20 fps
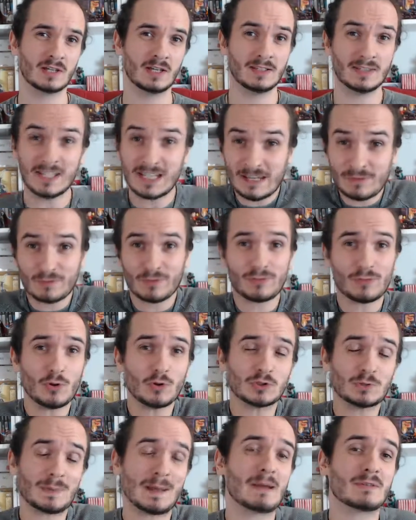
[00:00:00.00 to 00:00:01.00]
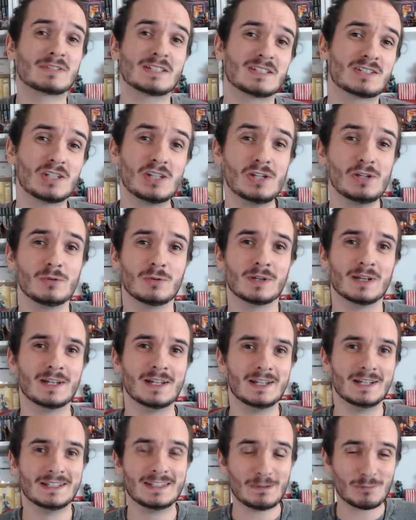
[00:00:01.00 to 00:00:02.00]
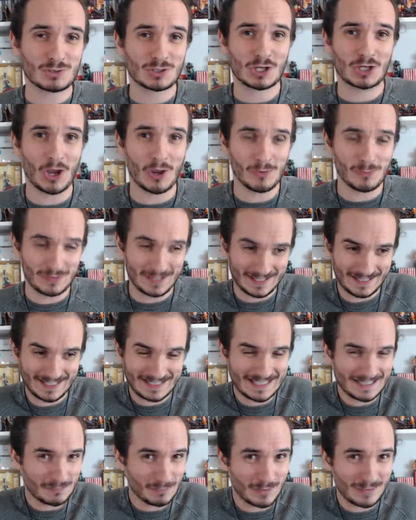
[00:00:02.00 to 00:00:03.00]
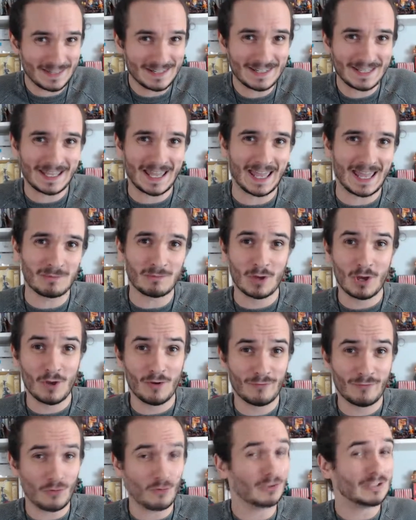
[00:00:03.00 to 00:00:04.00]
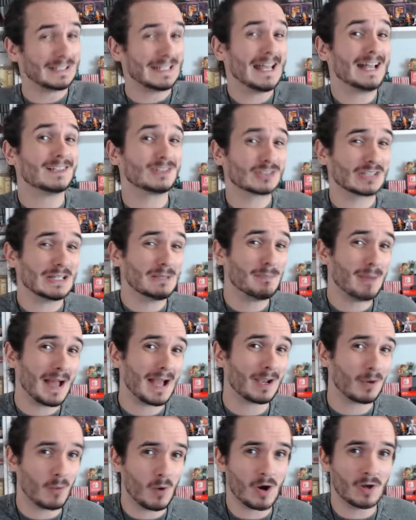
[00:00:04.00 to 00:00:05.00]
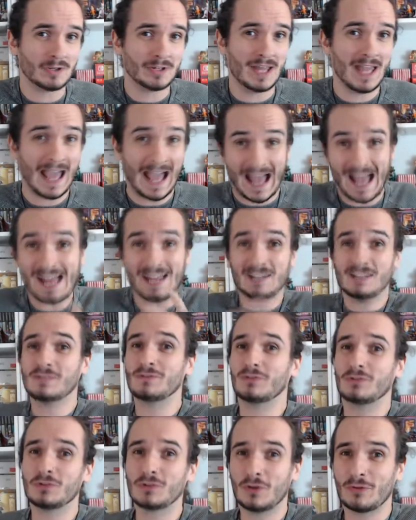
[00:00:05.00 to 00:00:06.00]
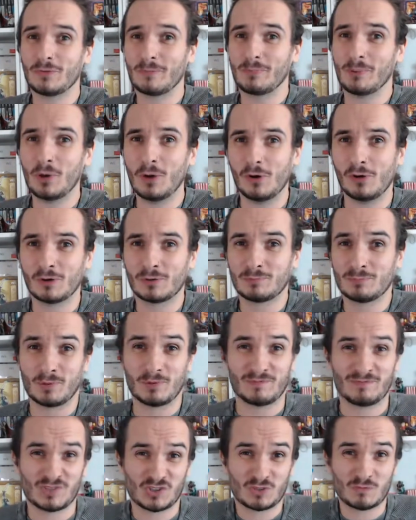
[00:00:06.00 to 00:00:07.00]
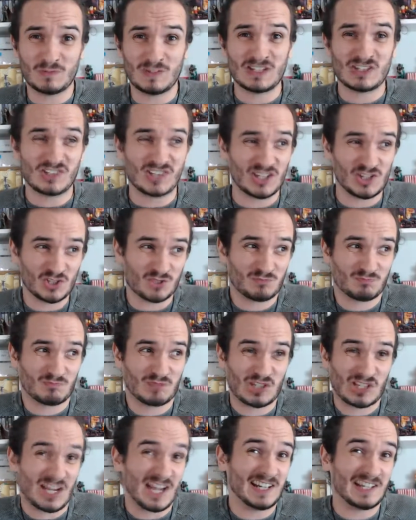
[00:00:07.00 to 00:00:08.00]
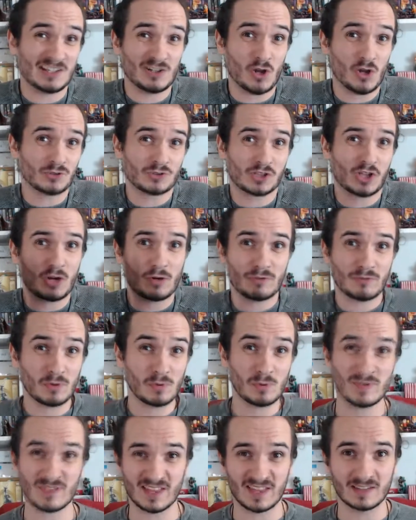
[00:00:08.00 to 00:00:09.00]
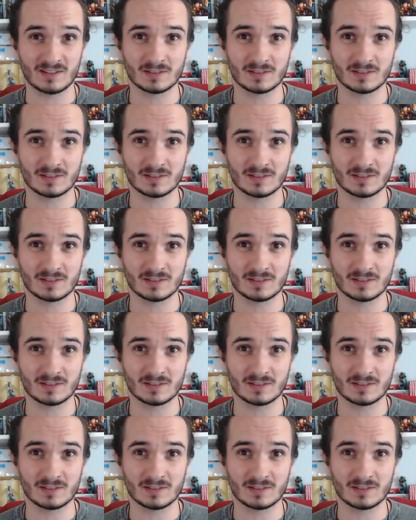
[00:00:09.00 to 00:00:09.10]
They'd even thought about it too. There was code hidden within the game for DLC Pack 1 and for another board, but for some reason they just decided not to go through with it.